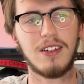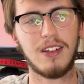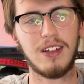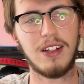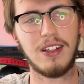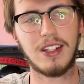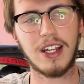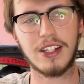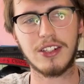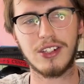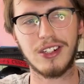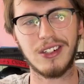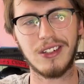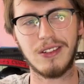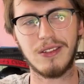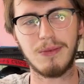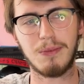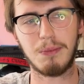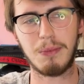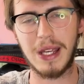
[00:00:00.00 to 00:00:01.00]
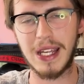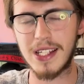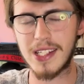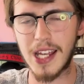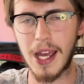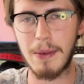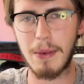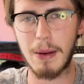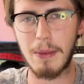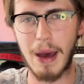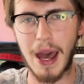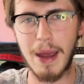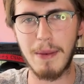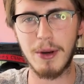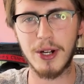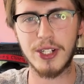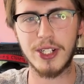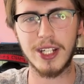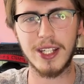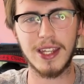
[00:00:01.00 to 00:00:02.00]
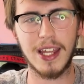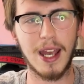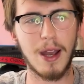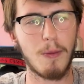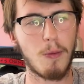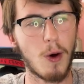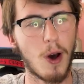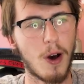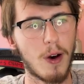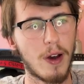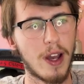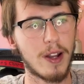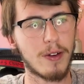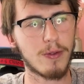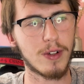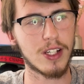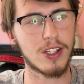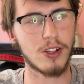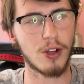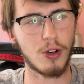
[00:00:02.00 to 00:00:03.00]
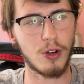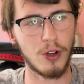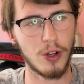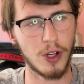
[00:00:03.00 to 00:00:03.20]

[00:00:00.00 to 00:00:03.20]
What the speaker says: he doesn't mix MMA much in there, while Merab,